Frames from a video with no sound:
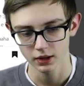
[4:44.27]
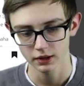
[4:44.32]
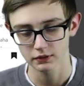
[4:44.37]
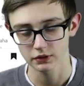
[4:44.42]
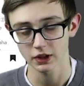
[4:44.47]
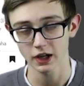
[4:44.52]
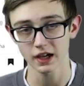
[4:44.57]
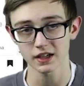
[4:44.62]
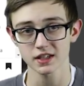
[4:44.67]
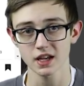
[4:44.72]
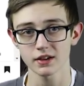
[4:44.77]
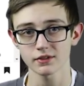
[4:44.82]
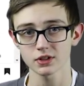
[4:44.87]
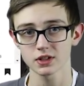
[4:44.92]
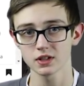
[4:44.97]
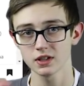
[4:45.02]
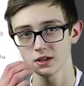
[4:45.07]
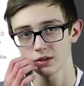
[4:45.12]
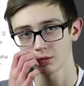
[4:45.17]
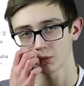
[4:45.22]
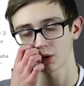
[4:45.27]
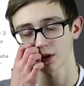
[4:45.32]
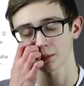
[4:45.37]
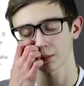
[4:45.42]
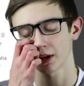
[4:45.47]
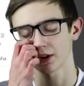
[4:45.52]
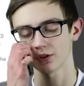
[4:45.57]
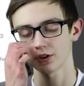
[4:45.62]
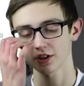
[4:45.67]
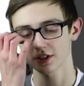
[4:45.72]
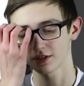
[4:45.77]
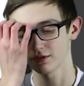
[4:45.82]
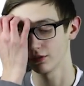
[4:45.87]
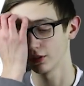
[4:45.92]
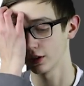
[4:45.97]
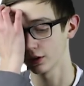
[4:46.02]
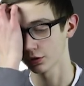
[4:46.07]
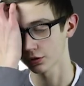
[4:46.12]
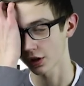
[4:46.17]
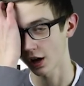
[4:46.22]
If you guys haven't seen one of my recent
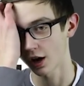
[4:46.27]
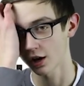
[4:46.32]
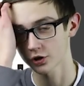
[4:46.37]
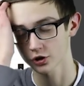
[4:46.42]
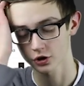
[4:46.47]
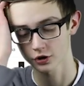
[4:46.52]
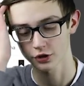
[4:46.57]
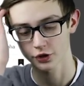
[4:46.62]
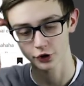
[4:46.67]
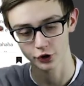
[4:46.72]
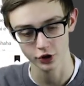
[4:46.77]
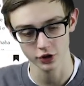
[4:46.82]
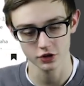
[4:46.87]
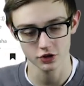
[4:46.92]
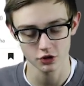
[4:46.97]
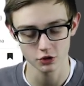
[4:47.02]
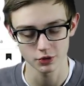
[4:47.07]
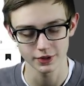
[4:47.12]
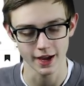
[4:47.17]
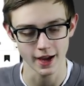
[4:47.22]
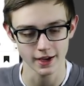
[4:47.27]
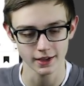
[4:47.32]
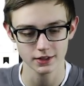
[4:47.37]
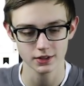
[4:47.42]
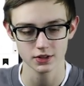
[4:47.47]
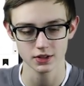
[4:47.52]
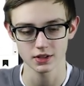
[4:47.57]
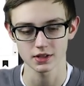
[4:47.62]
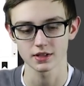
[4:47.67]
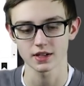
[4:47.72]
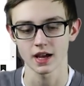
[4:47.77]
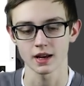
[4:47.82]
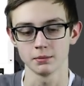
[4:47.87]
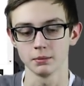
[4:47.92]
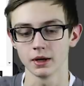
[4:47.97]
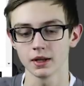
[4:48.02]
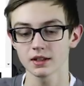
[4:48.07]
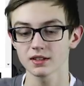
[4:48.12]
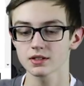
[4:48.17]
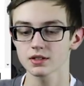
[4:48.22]
videos, 132 yanks in 10
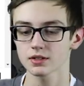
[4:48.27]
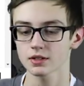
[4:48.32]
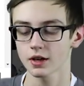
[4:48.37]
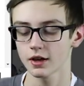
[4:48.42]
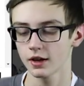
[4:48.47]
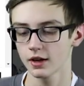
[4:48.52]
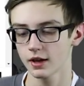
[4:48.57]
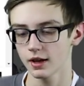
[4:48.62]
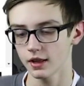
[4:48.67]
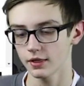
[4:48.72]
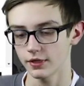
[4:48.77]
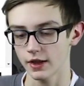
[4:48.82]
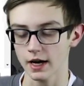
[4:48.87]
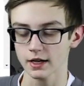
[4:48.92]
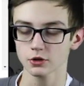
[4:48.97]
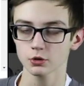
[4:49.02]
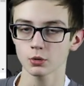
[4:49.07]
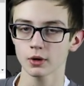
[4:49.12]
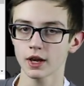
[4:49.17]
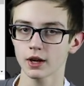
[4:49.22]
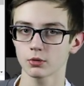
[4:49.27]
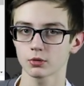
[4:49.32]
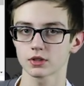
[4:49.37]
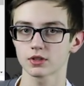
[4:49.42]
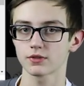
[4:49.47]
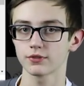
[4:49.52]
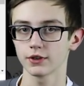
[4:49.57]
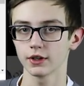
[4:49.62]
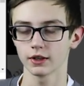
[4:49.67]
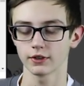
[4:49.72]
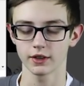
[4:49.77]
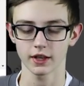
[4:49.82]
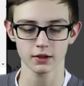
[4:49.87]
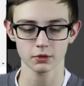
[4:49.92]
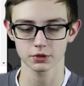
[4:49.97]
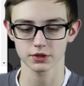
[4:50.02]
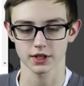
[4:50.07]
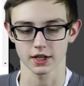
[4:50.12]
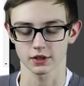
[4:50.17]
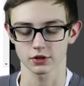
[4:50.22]
minutes, that's when I was that
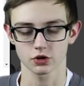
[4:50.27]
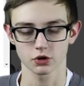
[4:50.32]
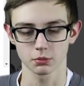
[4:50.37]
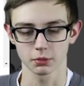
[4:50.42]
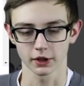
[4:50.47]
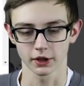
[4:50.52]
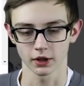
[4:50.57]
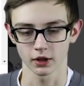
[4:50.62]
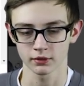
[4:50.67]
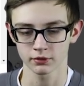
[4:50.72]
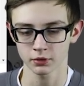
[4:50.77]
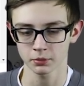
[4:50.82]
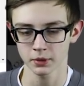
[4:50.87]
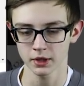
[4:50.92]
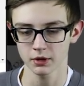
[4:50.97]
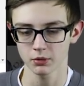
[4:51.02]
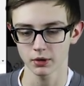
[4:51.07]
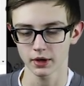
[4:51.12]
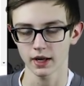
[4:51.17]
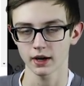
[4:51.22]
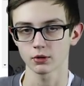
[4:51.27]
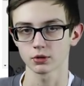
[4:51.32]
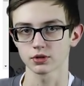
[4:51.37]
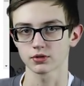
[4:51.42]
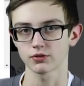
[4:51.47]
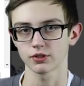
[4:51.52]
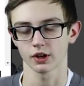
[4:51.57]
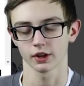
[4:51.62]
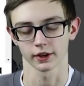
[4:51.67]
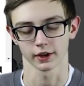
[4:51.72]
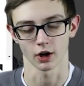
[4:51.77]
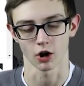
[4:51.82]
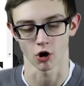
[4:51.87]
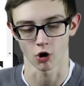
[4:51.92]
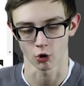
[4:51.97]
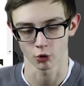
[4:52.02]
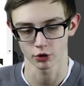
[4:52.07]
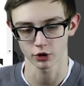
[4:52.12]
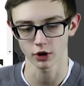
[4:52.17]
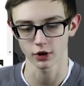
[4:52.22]
was like super good for me when I was feeling
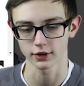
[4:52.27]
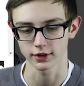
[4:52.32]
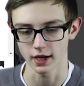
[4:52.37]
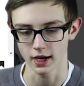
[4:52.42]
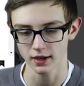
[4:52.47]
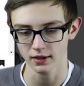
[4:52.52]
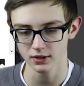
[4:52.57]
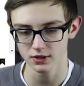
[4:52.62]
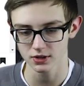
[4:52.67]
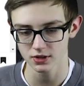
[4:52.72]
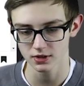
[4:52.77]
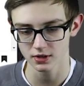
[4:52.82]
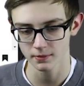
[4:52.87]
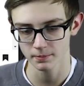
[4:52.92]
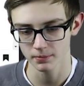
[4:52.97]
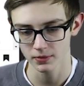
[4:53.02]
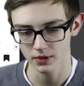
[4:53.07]
honed on yanks.